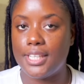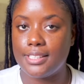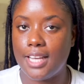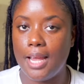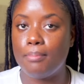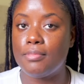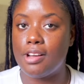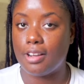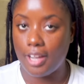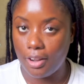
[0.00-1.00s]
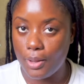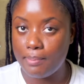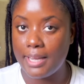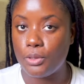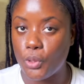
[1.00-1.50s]
came knocking on
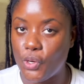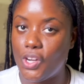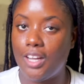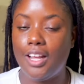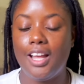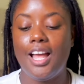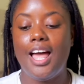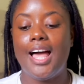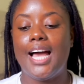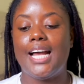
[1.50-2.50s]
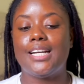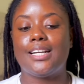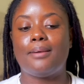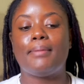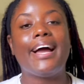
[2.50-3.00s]
my door, and
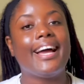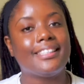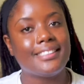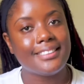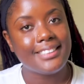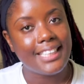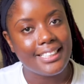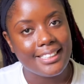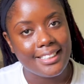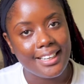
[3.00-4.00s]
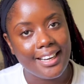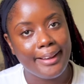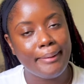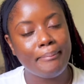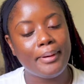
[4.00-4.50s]
I had to send
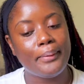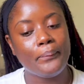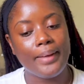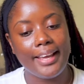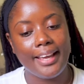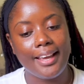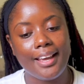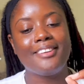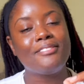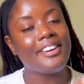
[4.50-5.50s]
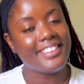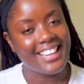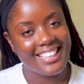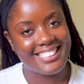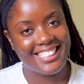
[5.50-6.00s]
him away very
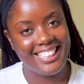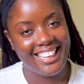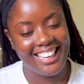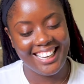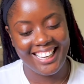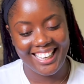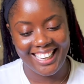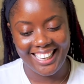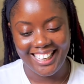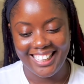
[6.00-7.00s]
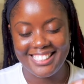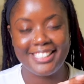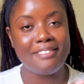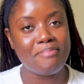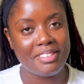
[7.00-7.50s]
nicely
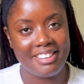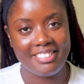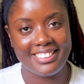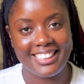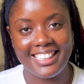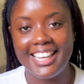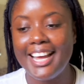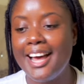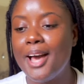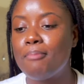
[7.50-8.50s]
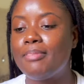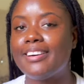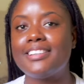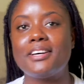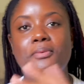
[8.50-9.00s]
temporarily
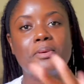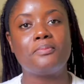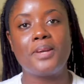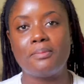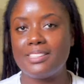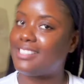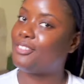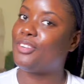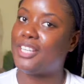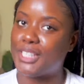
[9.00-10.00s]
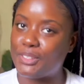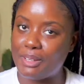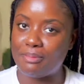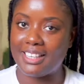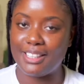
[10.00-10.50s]
because I won't be able to finish
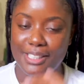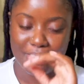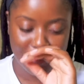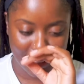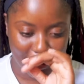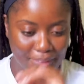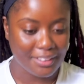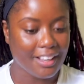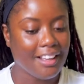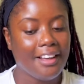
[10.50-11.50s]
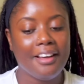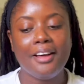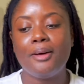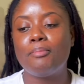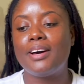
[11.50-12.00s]
filming this video.
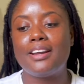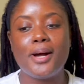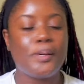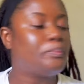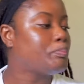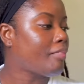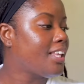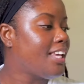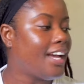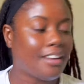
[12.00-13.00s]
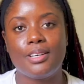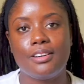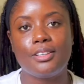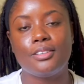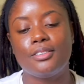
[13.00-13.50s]
But yeah,
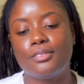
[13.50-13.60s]
gonna